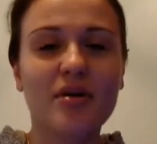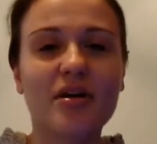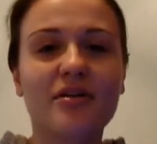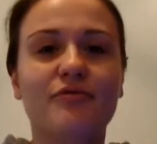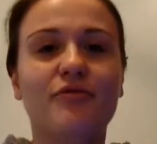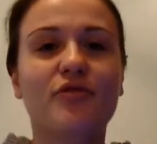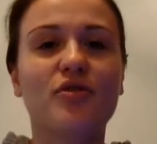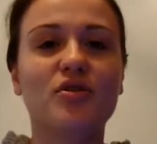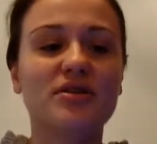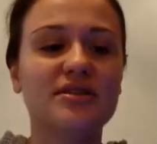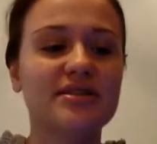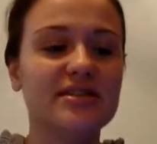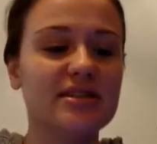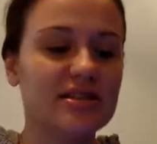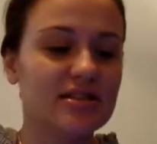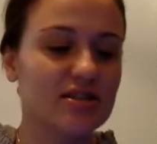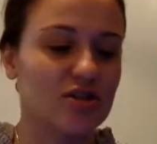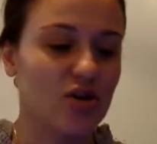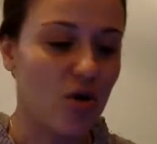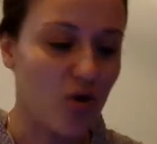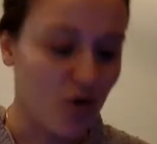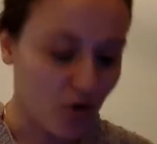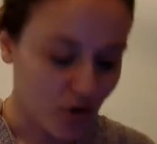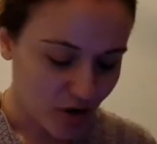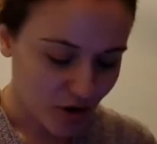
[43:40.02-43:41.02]

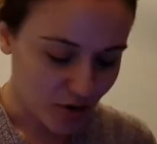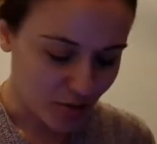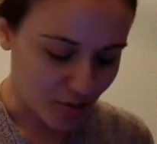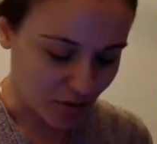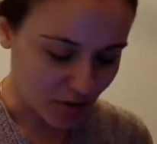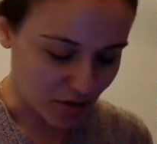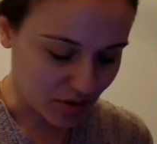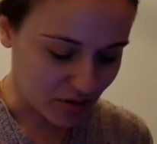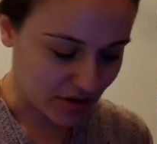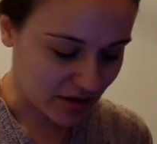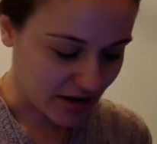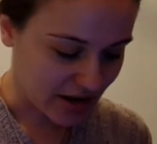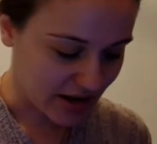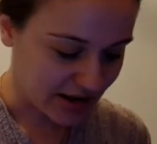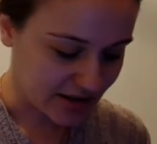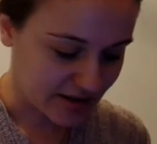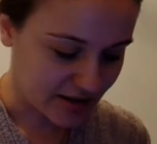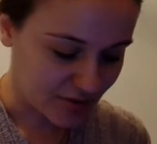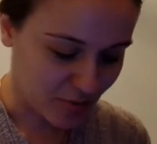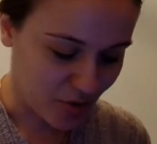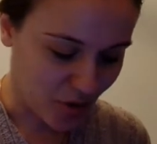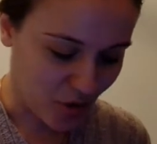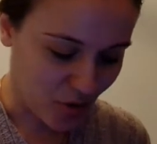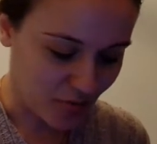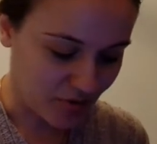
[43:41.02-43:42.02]
is horrible at
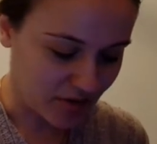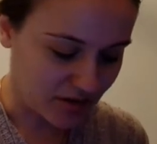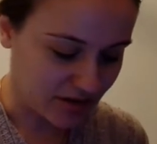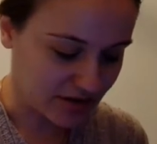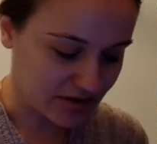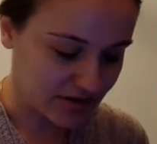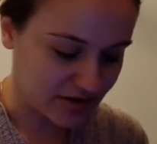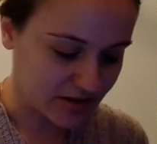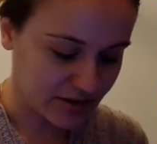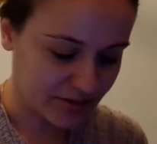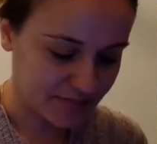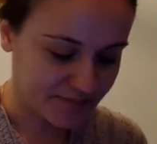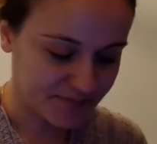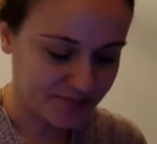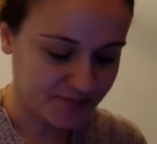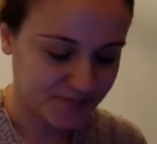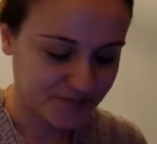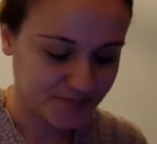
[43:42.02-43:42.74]
the moment.